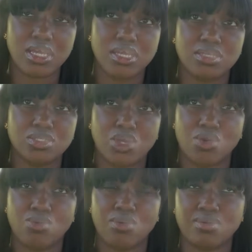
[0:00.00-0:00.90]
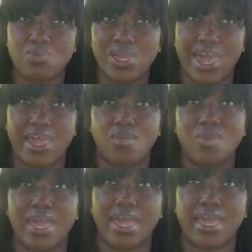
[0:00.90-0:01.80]
so what we at?
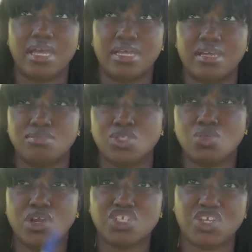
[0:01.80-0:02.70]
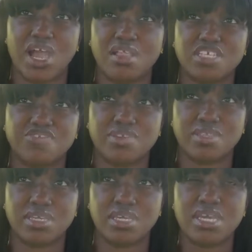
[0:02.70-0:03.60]
We at
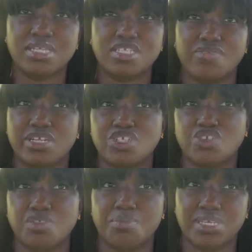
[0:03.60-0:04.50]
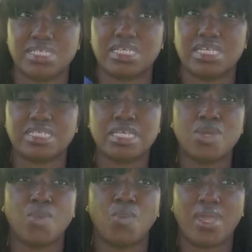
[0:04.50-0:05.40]
$200 to register the business.
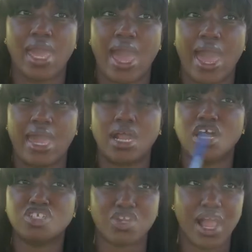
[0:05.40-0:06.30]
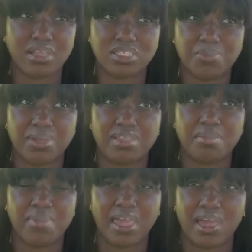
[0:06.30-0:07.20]
We at $100 to put in
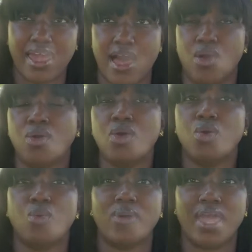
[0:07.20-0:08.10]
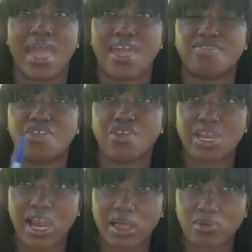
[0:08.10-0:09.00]
the bank account. We at
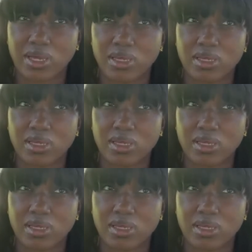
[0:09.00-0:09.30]
$30. What?